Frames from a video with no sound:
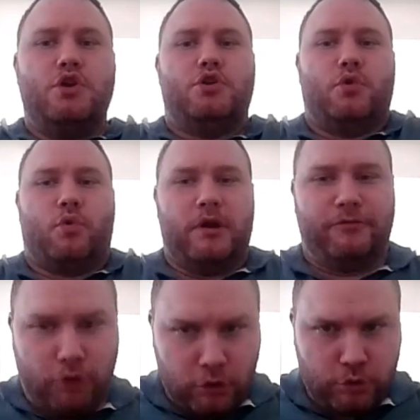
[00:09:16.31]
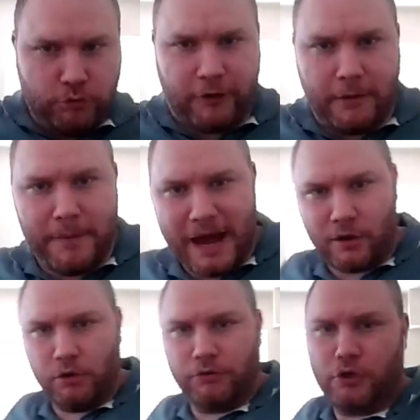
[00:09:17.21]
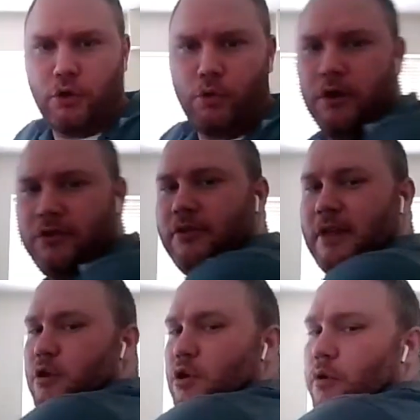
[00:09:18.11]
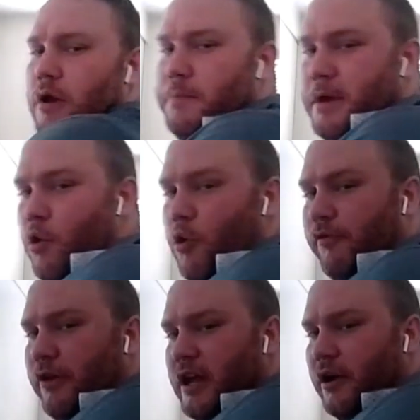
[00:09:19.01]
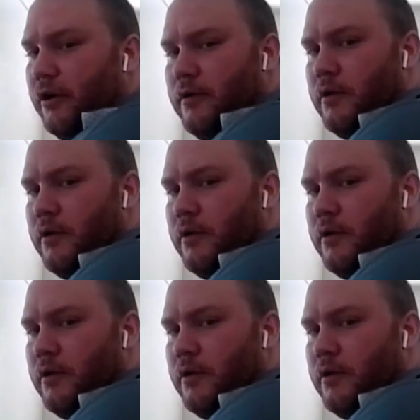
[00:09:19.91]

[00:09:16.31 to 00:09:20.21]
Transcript: You don't want to fall too far back also. You don't want to, you don't want to be over here.